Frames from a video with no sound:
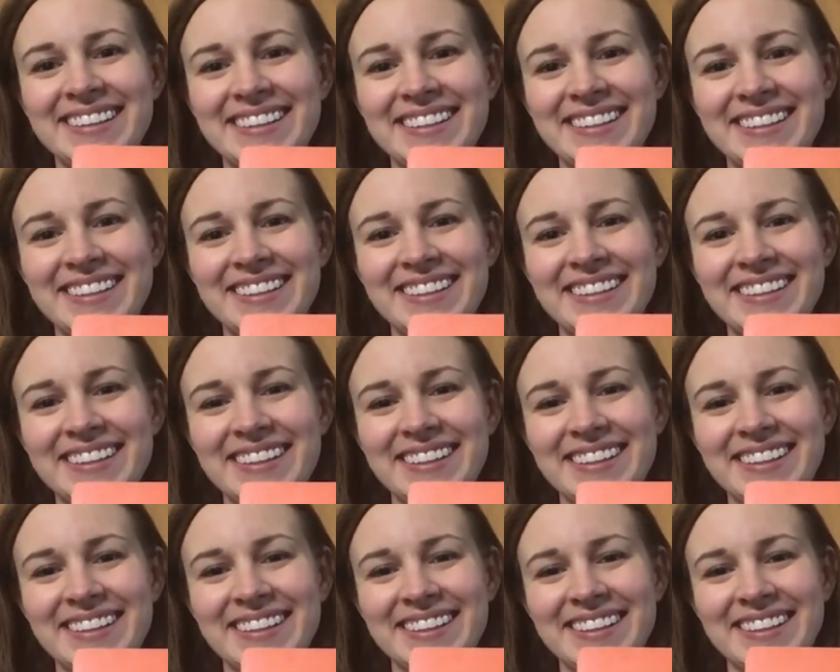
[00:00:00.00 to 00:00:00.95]

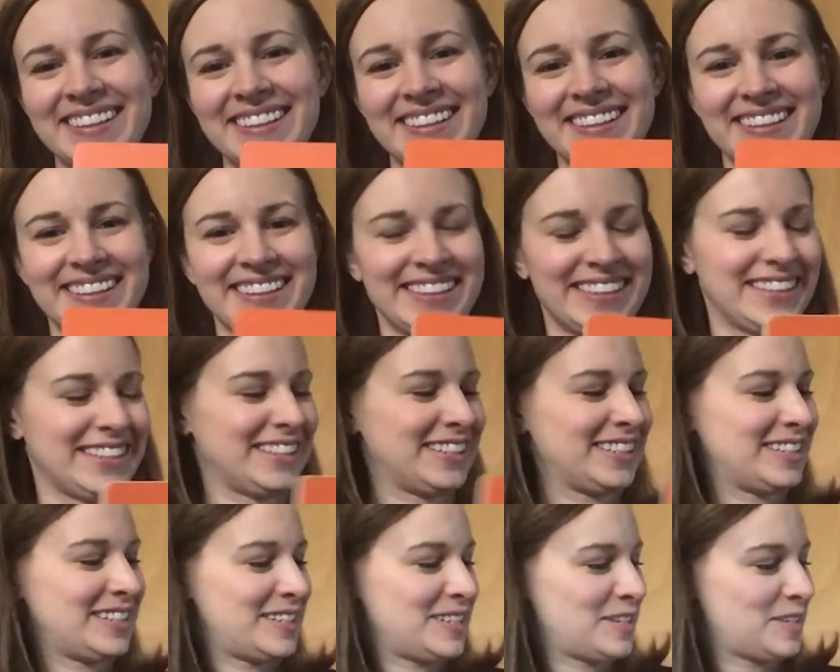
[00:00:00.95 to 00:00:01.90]

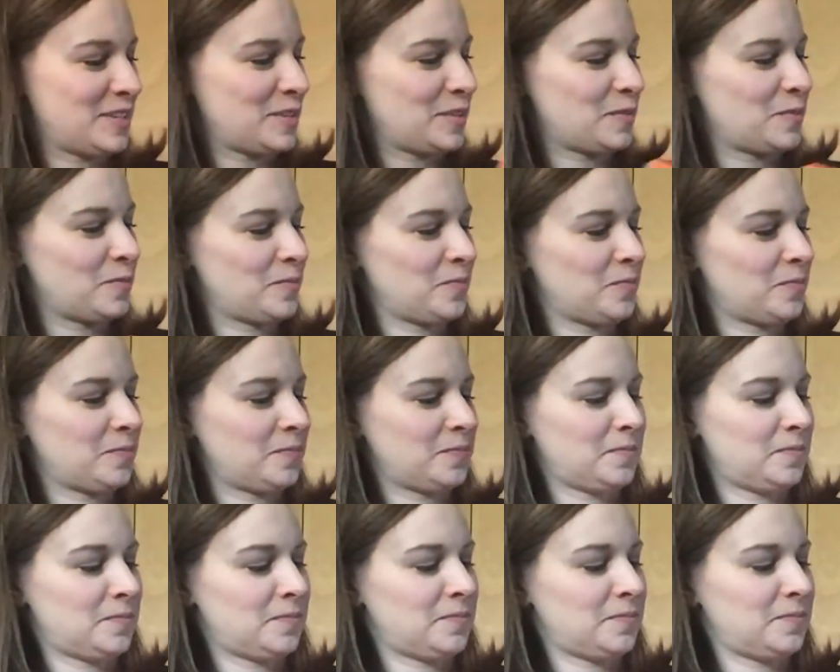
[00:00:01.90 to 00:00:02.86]

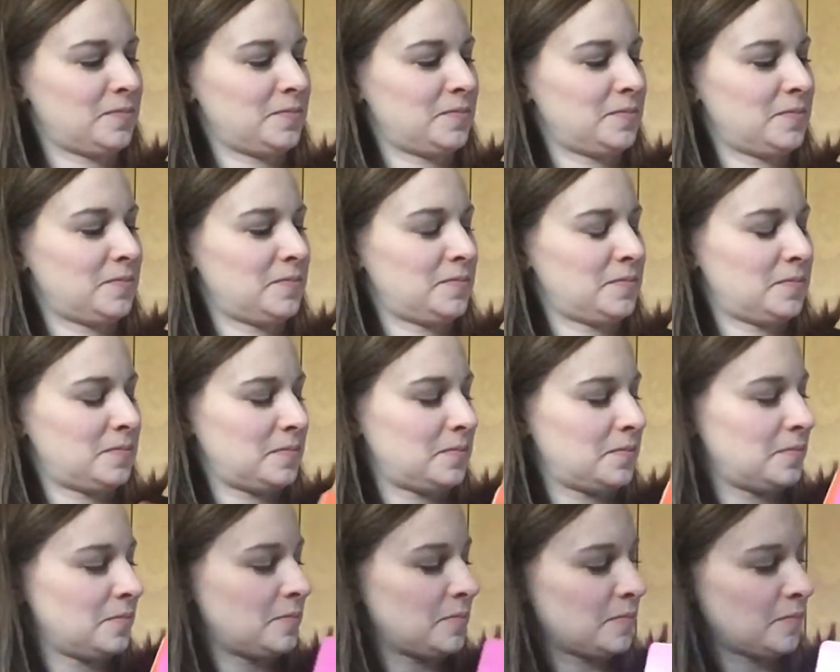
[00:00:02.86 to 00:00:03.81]

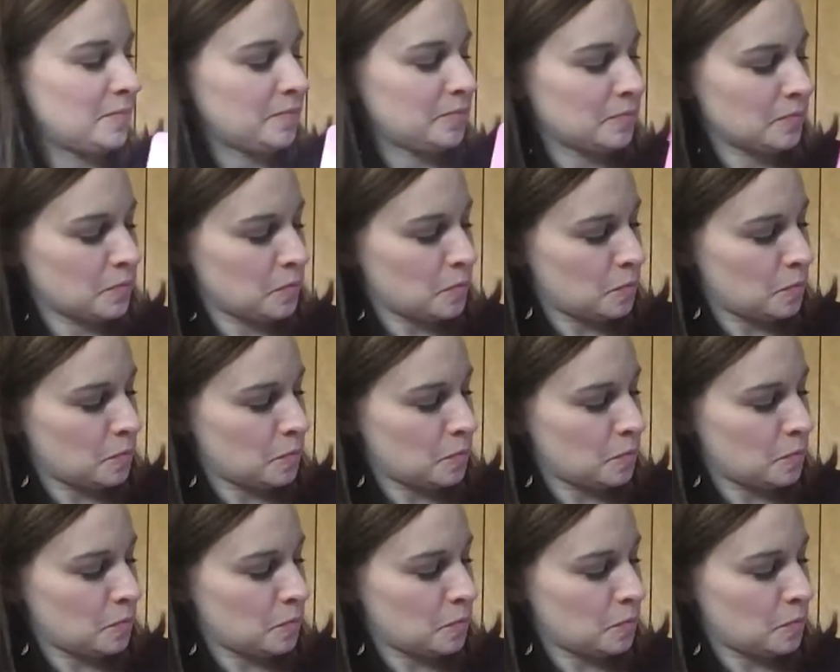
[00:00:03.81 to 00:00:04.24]
(no one is talking)